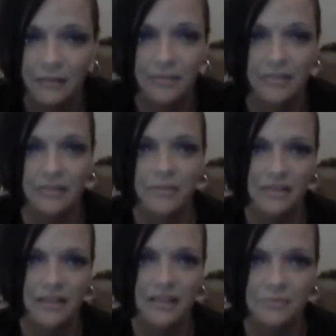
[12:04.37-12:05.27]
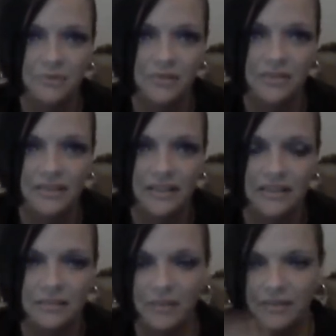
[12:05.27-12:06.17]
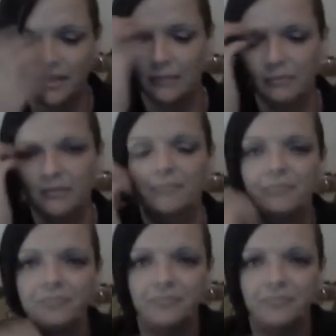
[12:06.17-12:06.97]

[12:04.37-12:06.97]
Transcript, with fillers: I mean, it'd be nice if you could say something like that, but